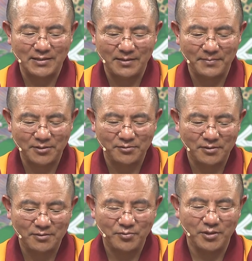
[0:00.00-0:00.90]
As I
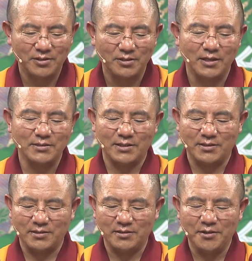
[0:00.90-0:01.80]
mentioned just now,
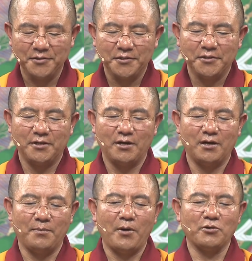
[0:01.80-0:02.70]
the
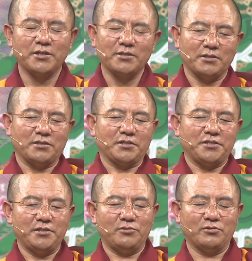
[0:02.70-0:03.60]
next stanza
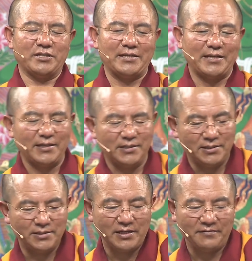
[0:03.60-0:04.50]
belongs to
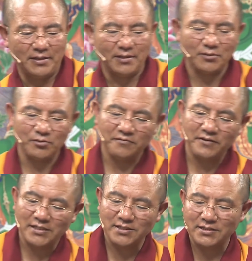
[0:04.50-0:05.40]

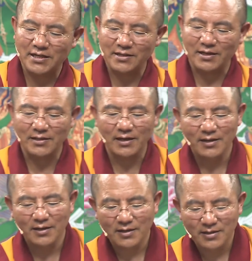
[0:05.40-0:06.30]
C2, praise for
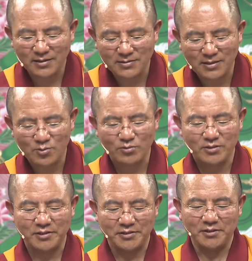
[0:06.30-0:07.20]
the Dharmakaya
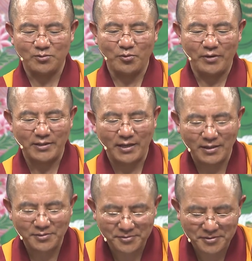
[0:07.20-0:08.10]
aspect.
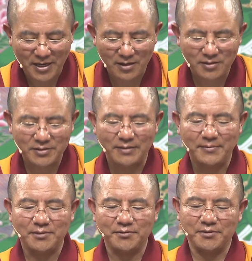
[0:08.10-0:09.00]
We have
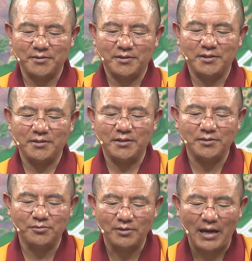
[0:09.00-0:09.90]
finished all the
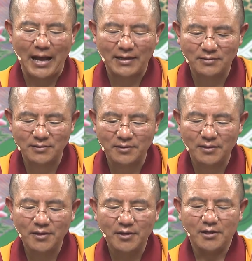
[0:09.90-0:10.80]
stanzas of C1,
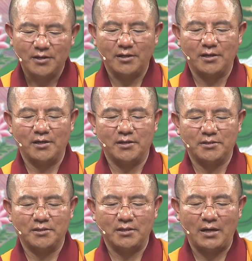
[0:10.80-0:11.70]
praise for the
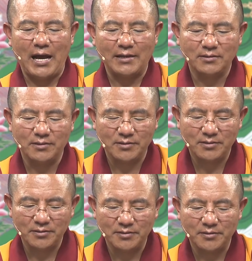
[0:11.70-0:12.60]
Sambhogakaya
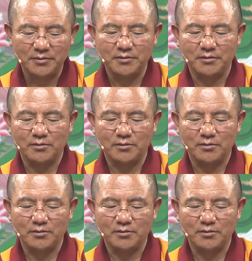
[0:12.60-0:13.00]
aspects.